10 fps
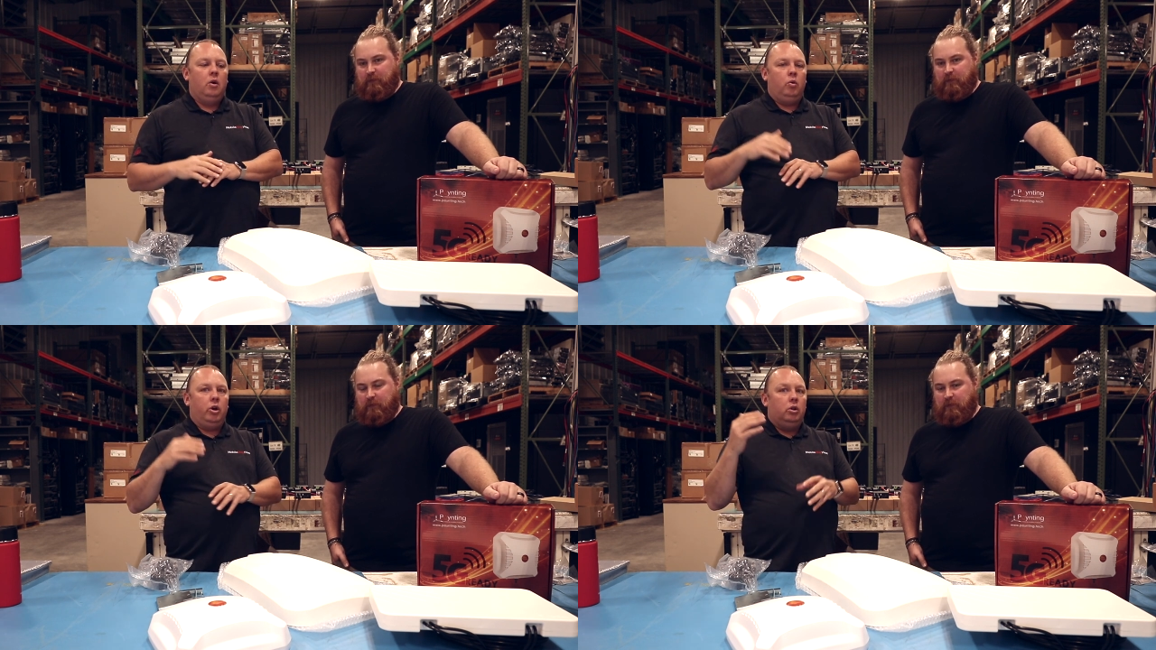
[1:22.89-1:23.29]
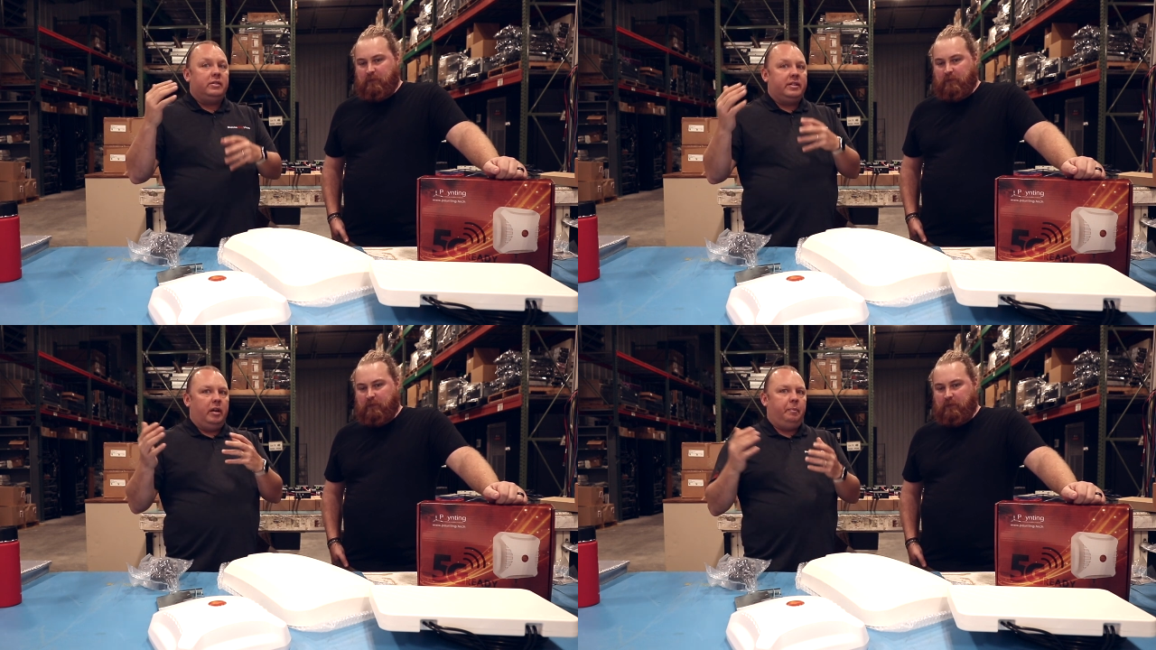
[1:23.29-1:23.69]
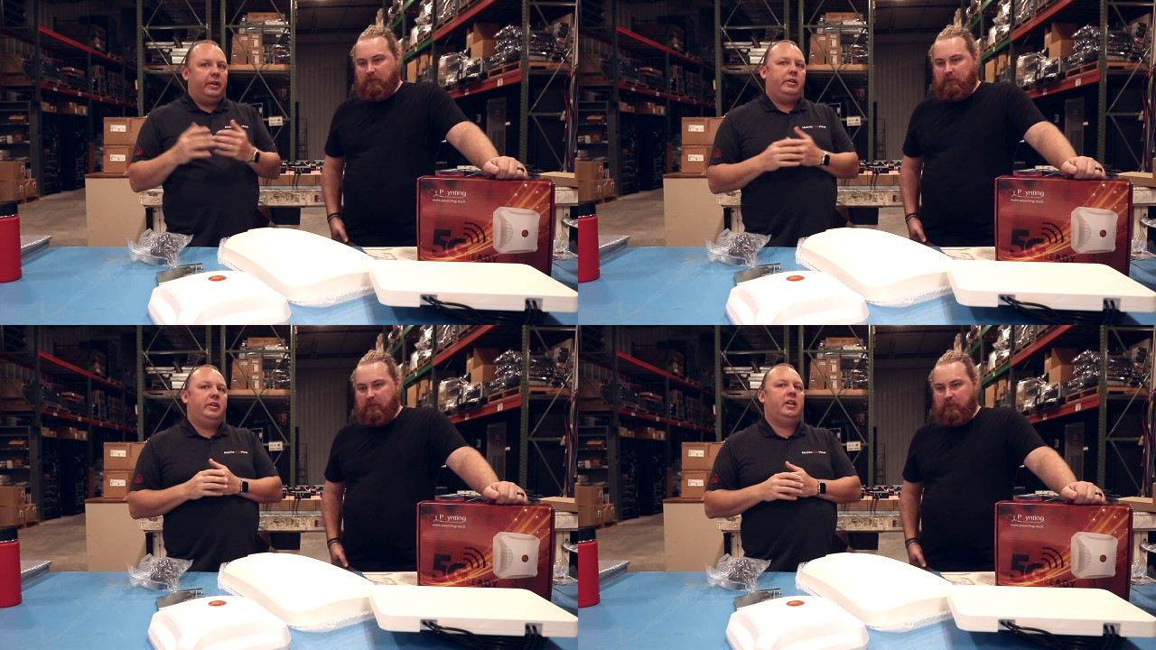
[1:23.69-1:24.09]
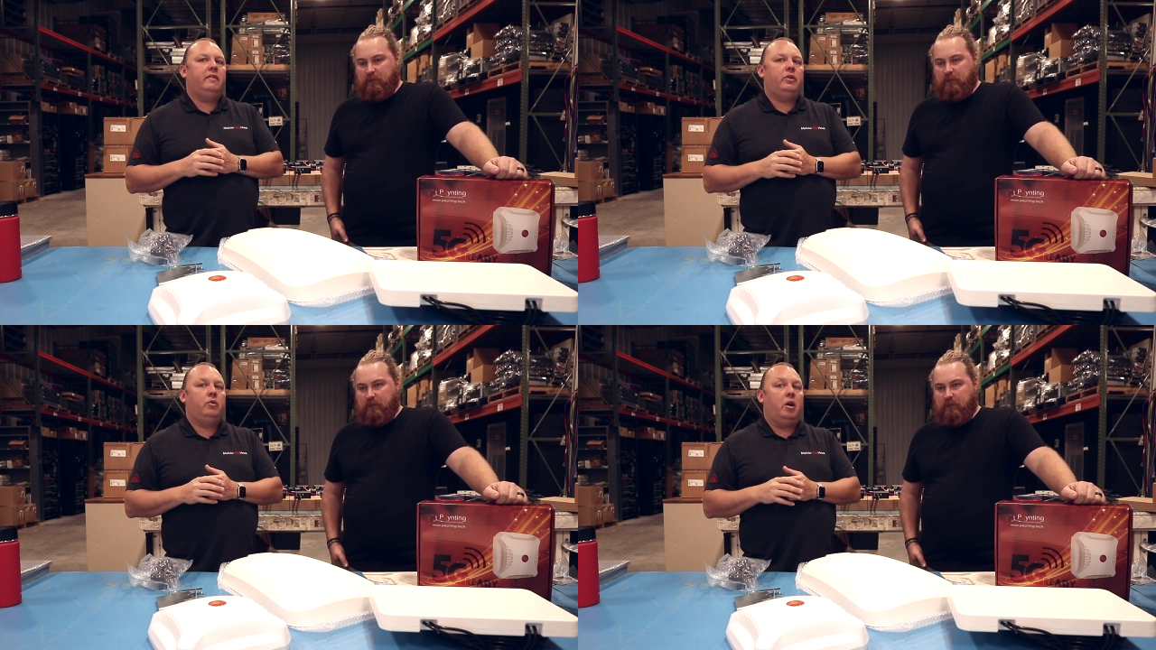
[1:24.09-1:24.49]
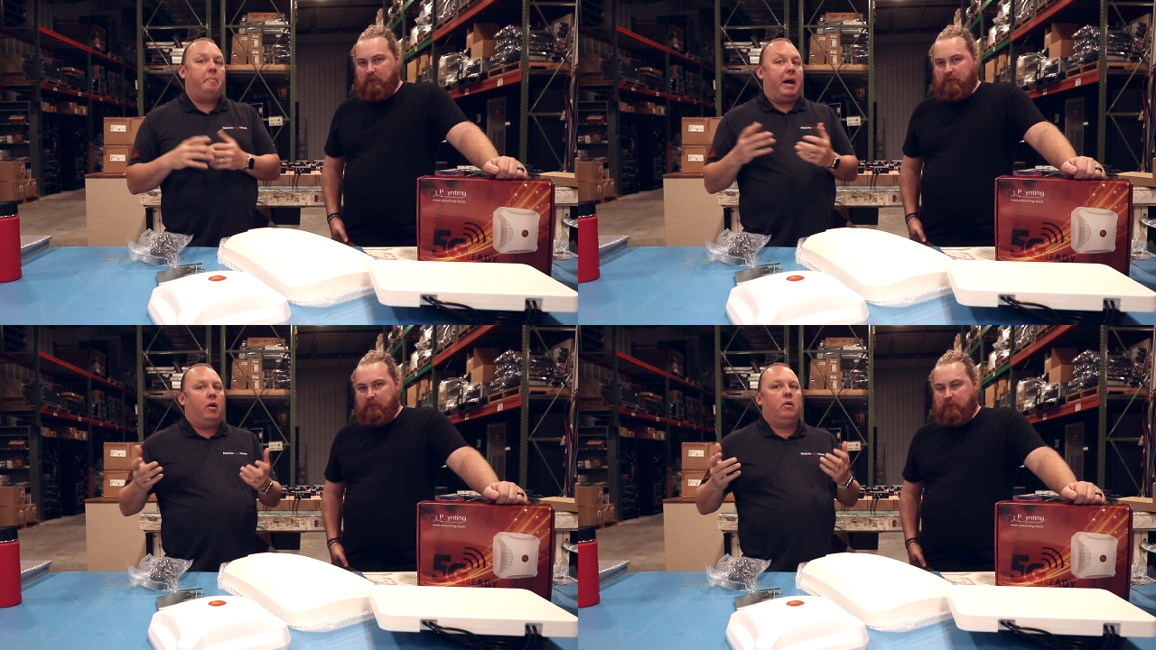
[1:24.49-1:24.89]
Speaker 1: will typically give you
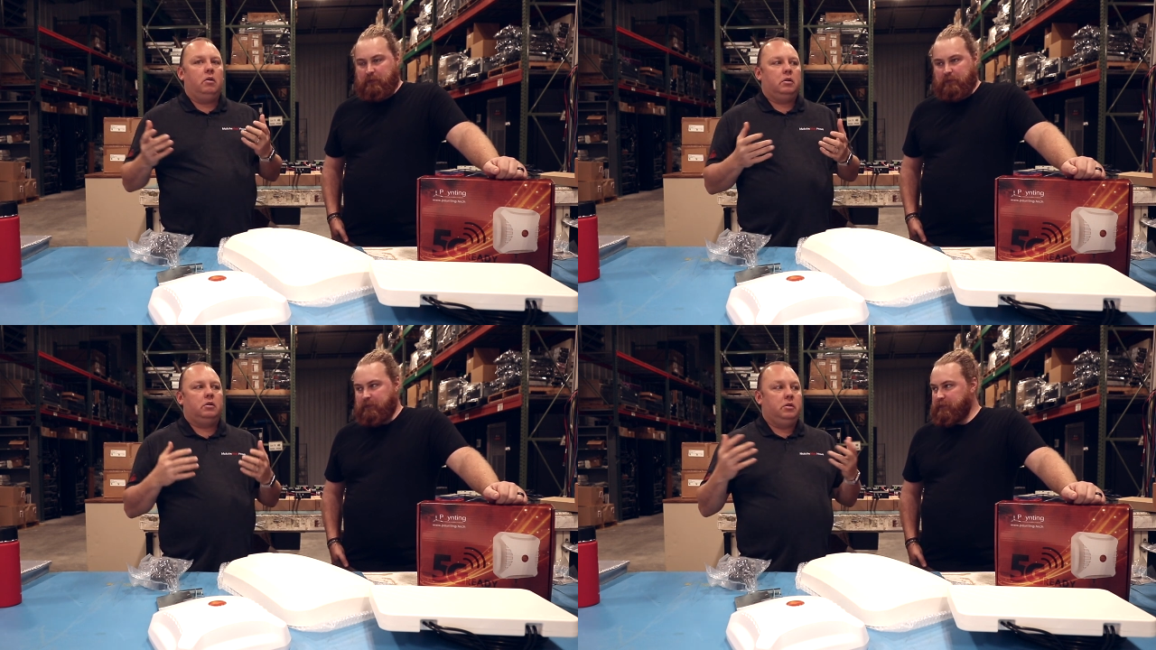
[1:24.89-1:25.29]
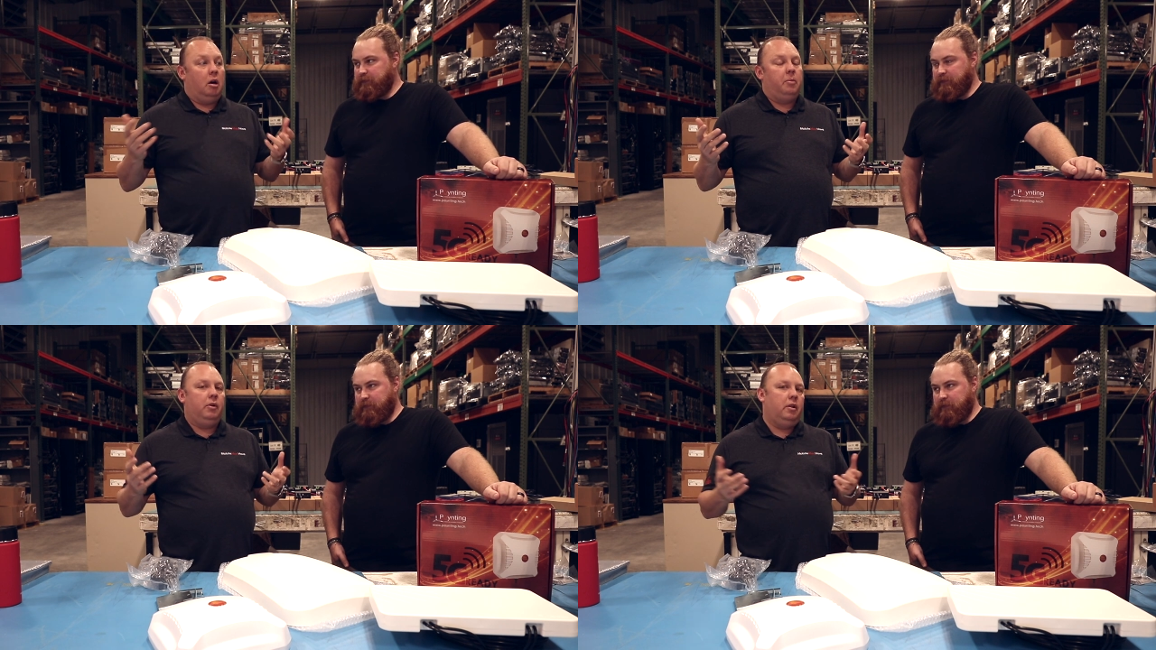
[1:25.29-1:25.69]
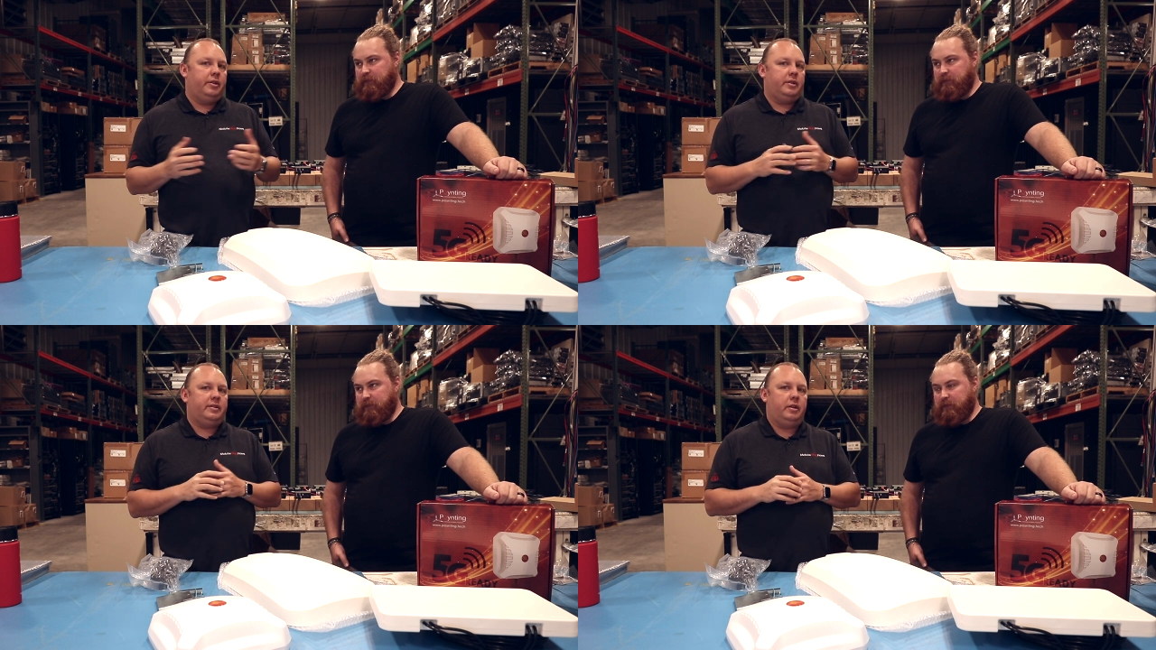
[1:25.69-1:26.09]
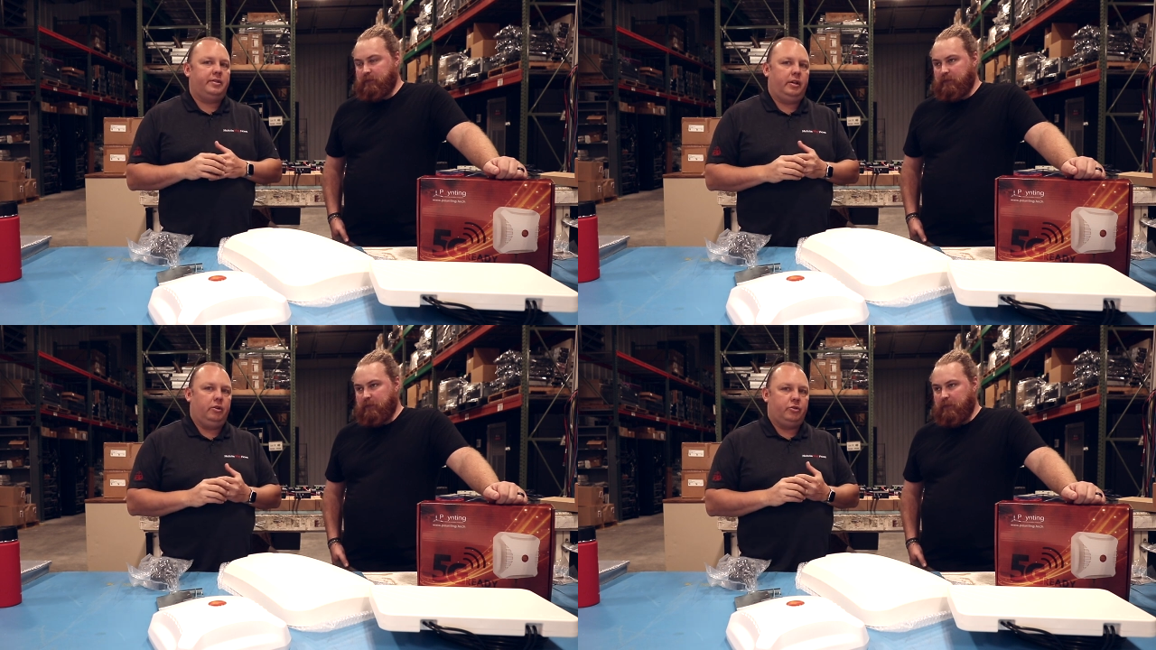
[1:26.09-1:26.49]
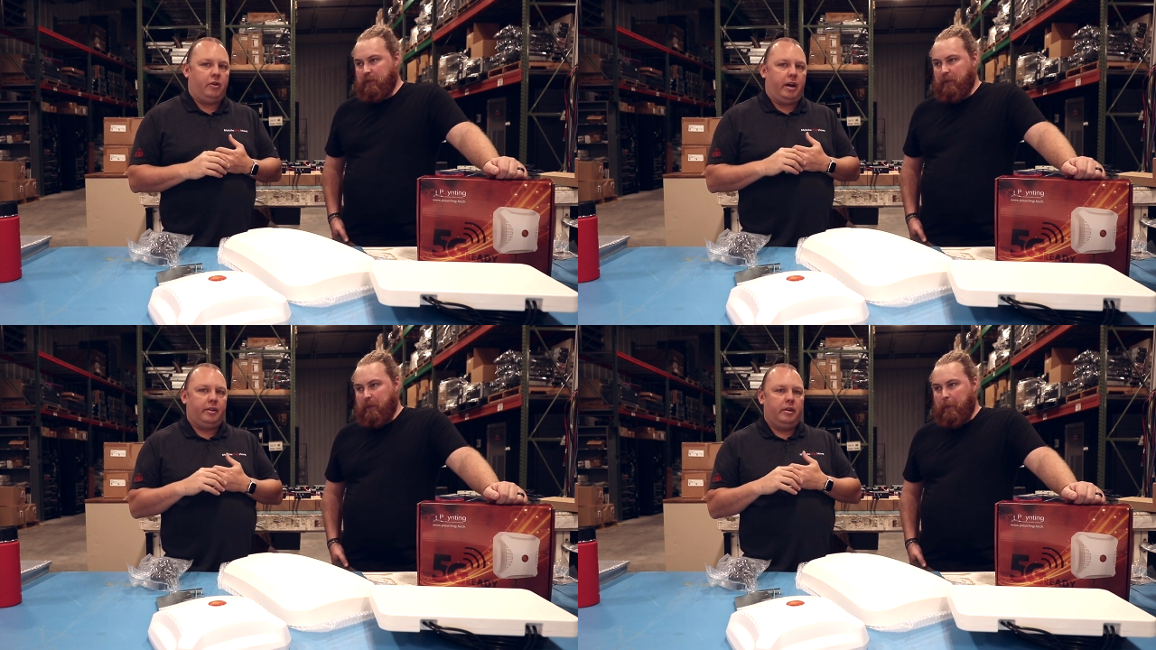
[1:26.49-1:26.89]
about double the cell signal
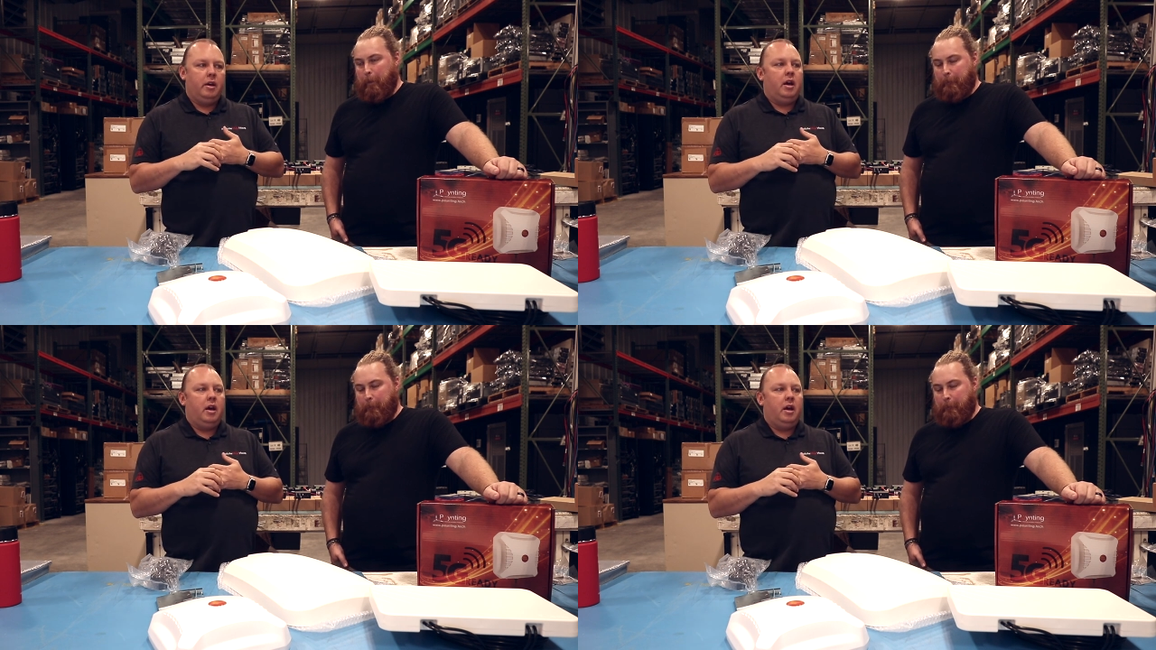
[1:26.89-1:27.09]
strength.